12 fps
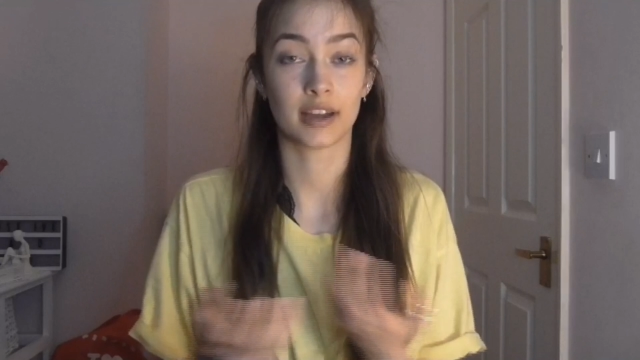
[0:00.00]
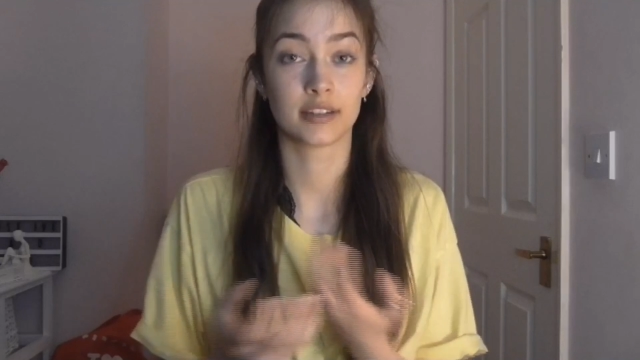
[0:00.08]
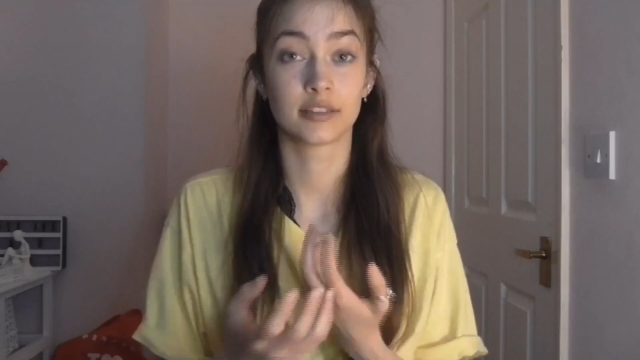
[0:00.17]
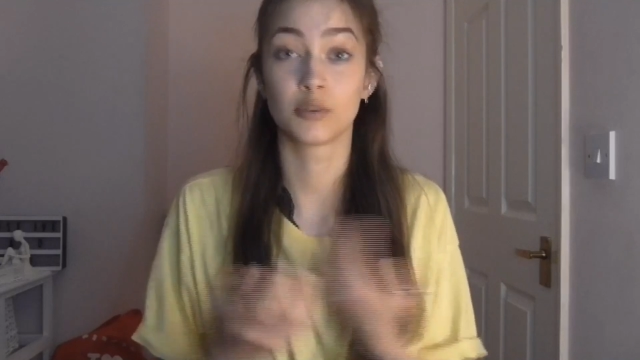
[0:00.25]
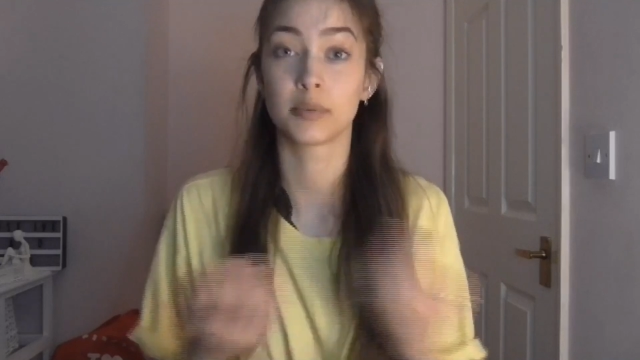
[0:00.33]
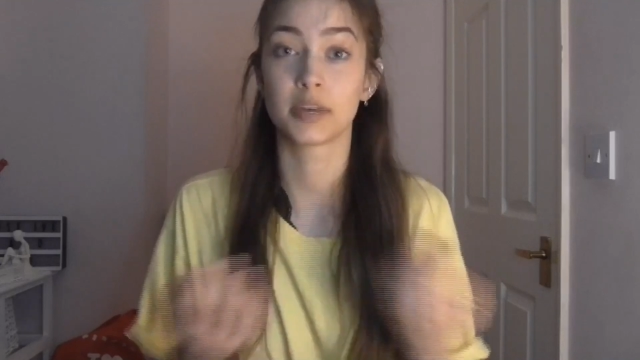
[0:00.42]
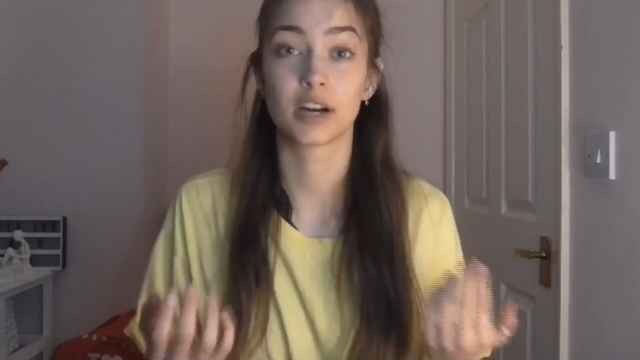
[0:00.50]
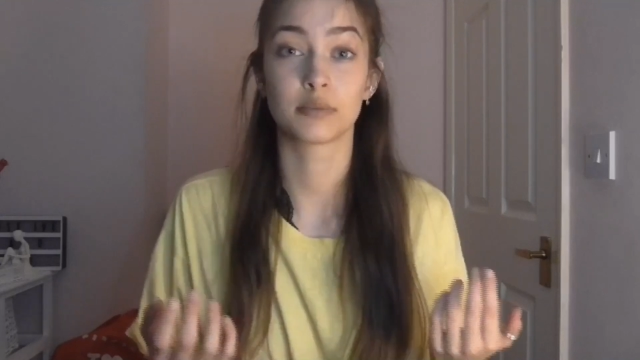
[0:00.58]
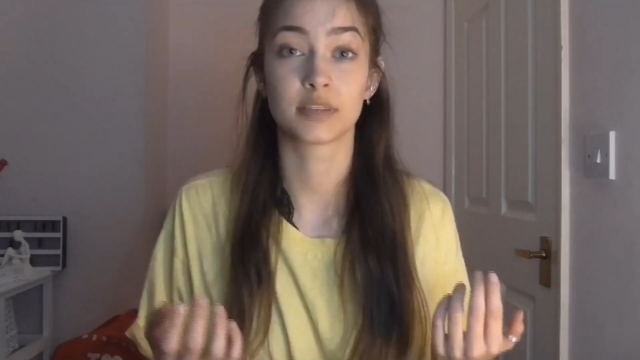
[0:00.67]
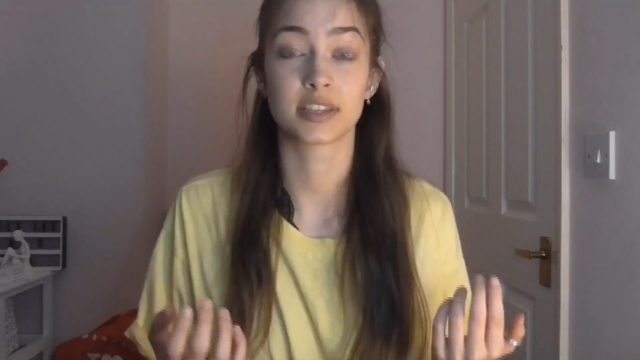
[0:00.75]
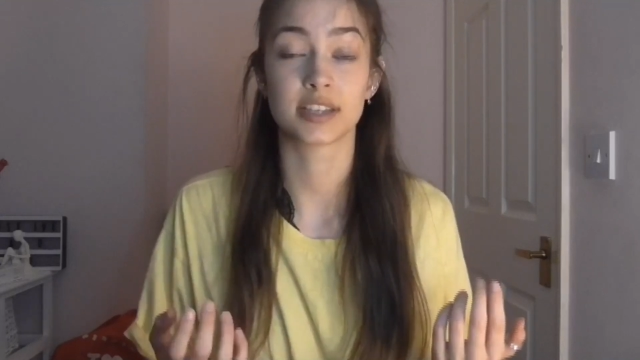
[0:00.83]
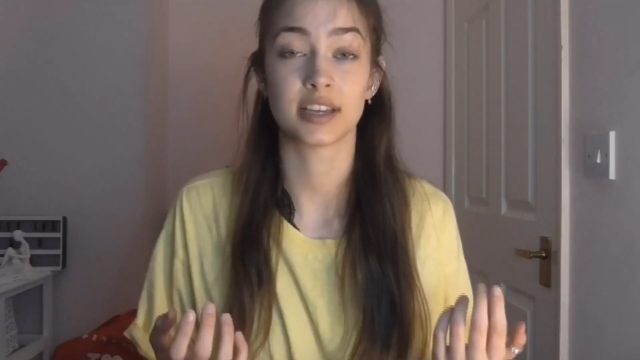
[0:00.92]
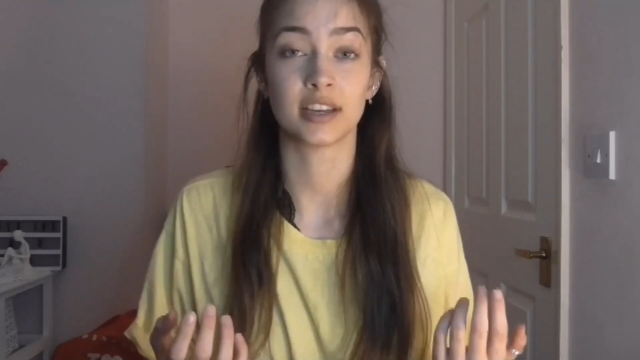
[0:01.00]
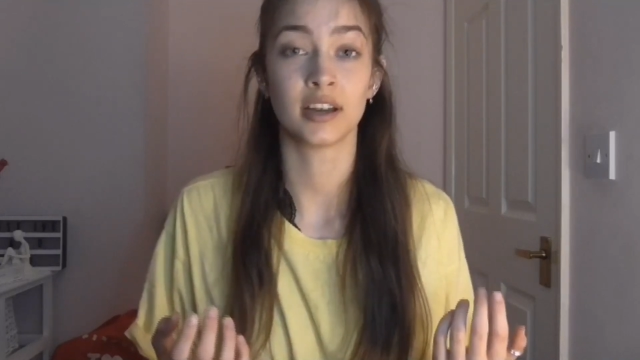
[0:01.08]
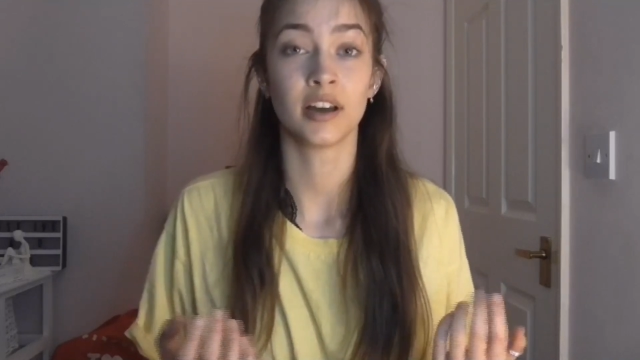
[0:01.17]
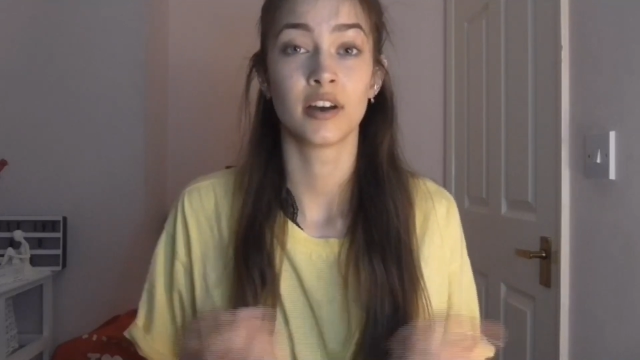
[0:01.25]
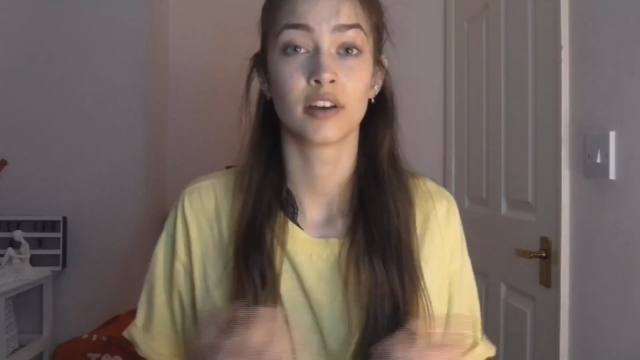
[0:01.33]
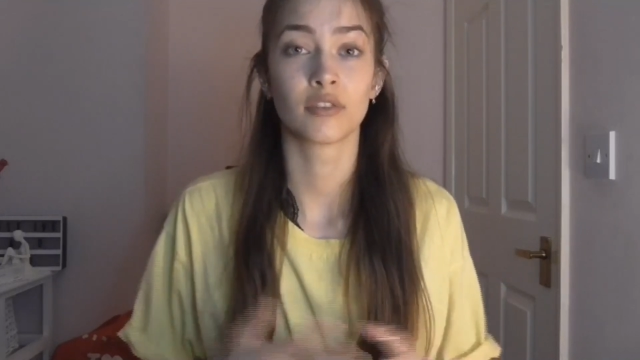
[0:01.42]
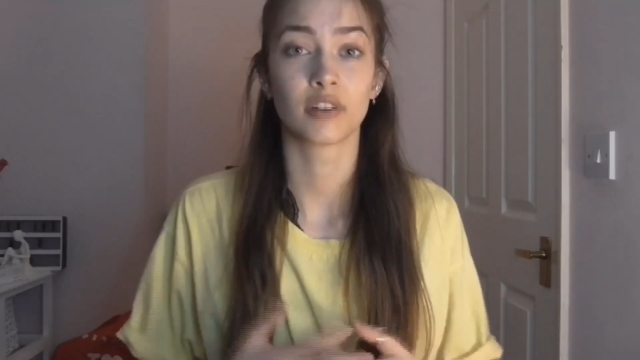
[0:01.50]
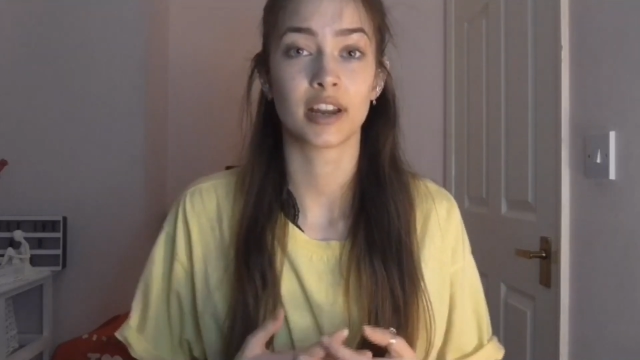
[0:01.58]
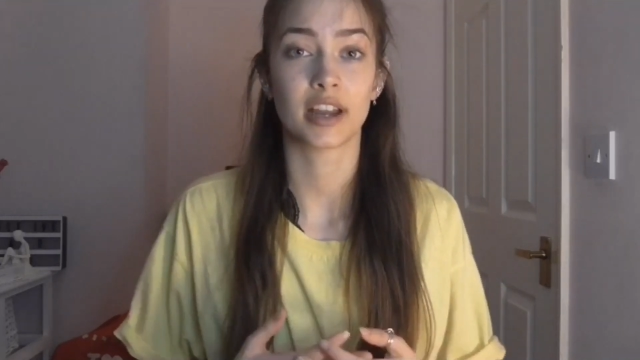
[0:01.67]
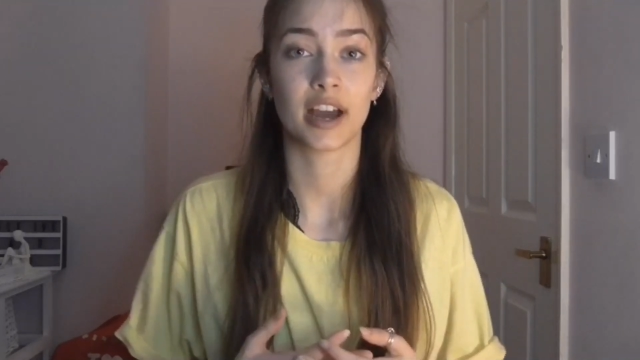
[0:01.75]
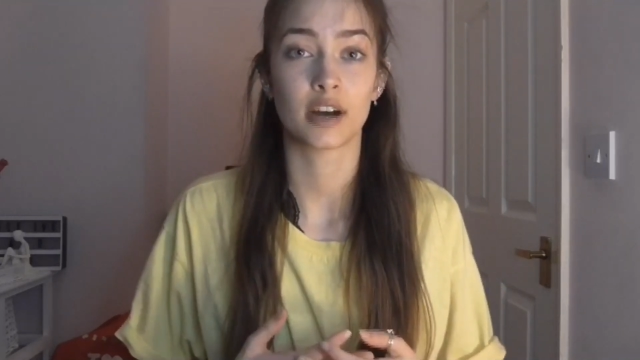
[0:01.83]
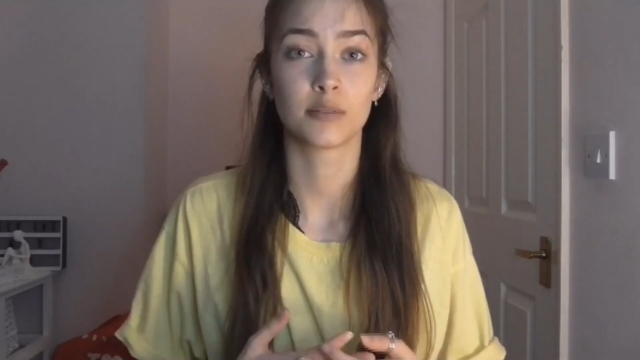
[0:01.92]
and not being able to see
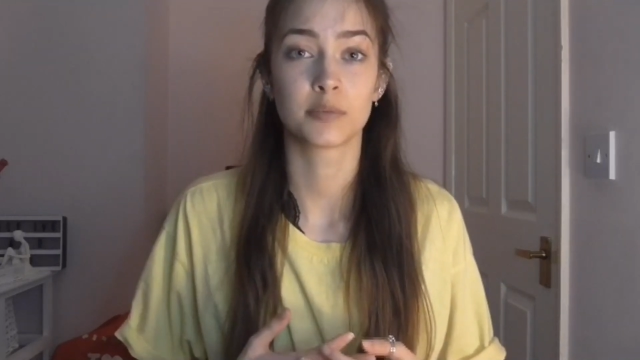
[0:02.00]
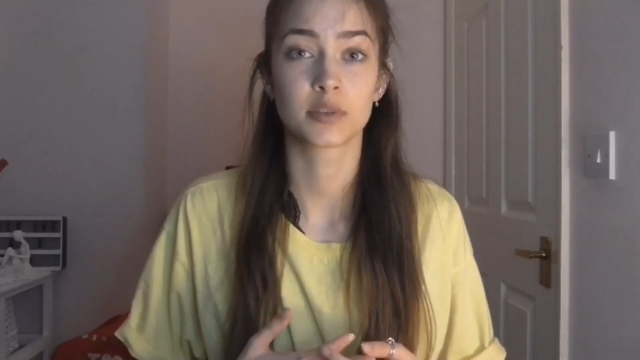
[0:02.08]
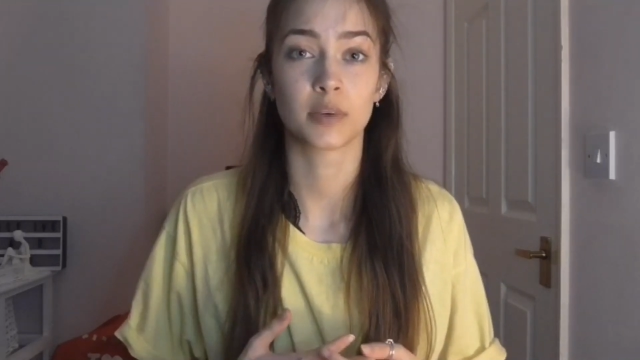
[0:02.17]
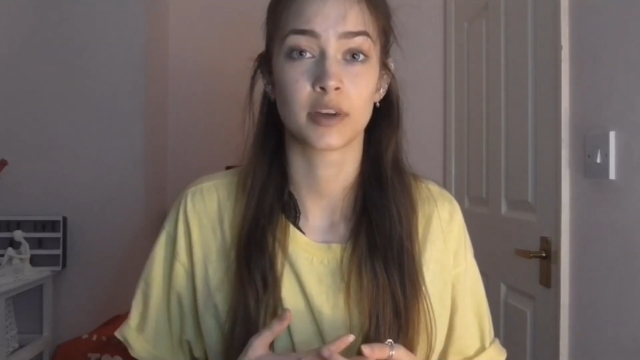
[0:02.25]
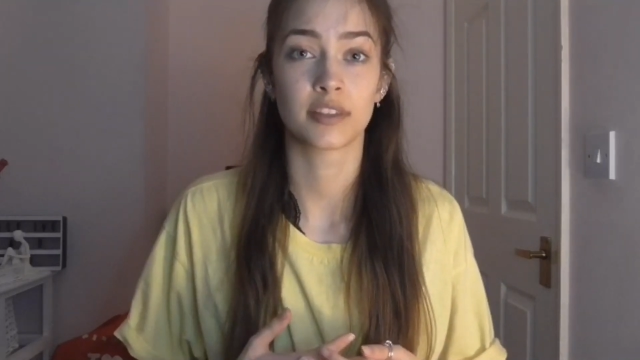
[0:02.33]
really helps